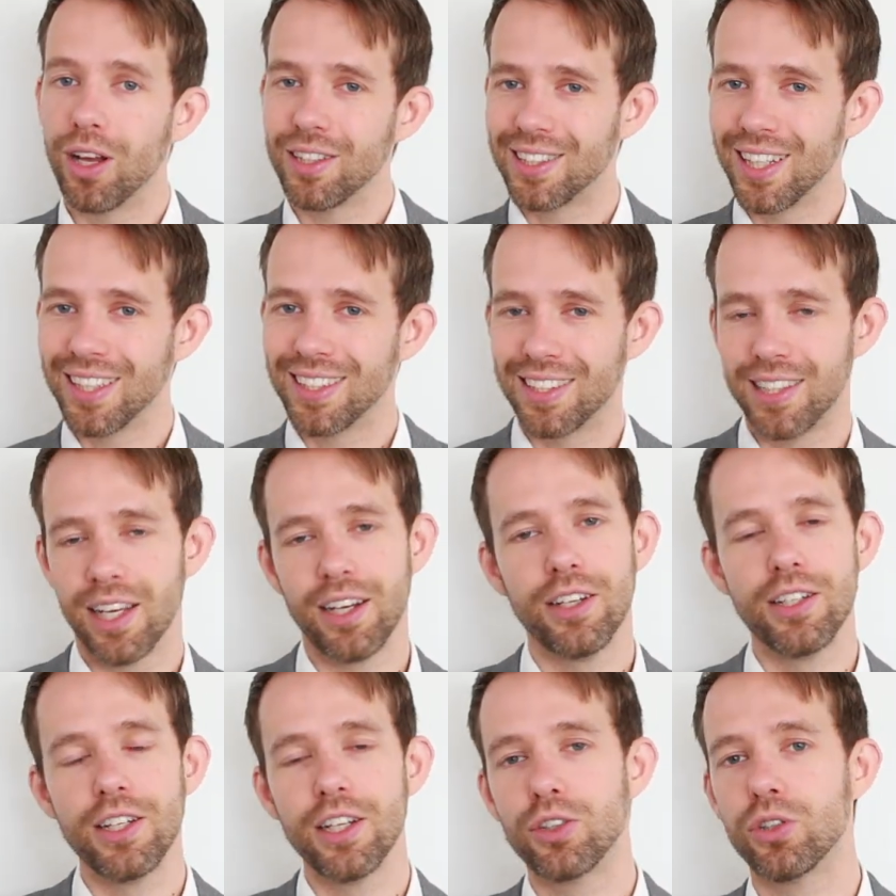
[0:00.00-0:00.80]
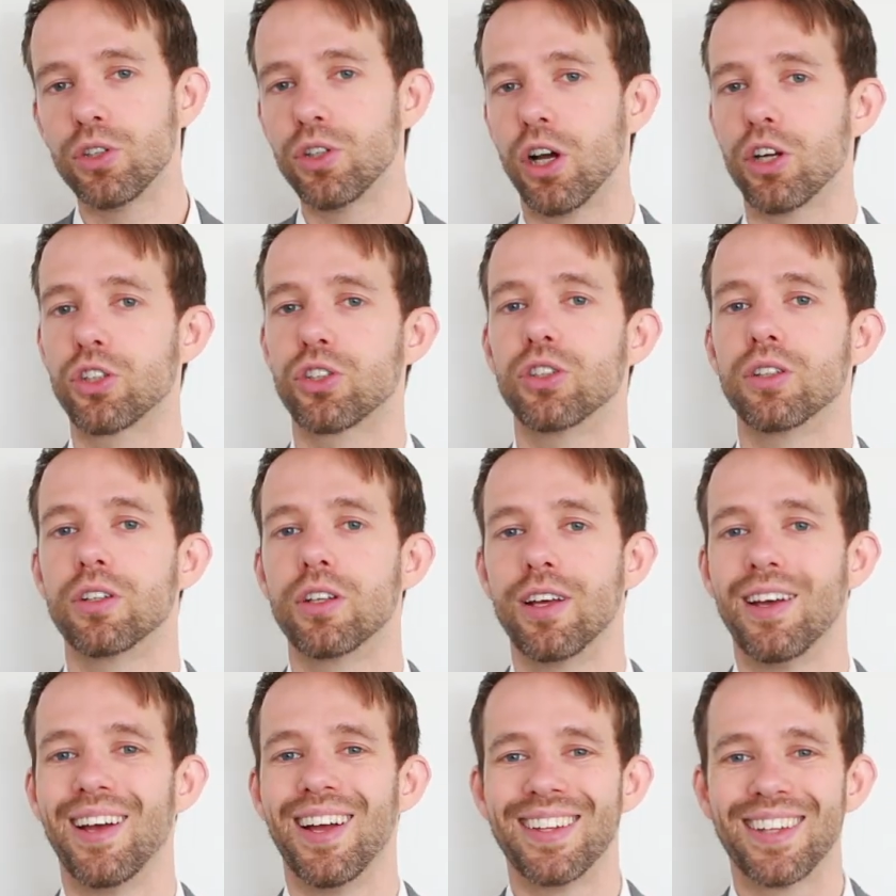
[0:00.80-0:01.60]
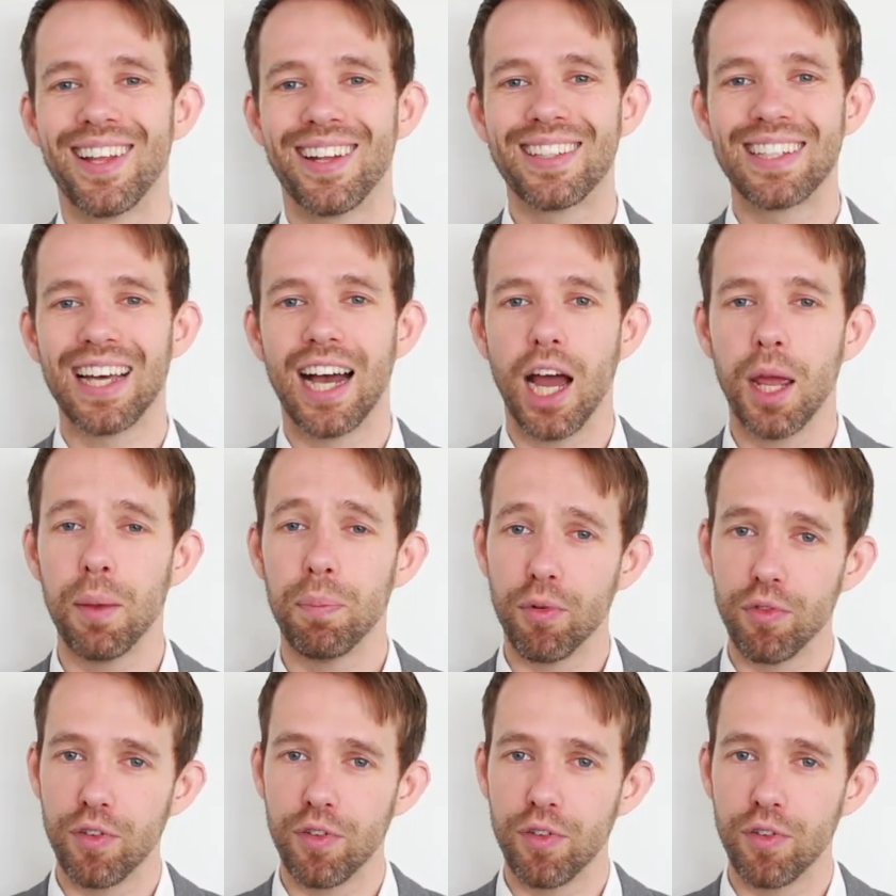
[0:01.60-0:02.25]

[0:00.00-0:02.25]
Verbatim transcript: as I said in the introduction, the type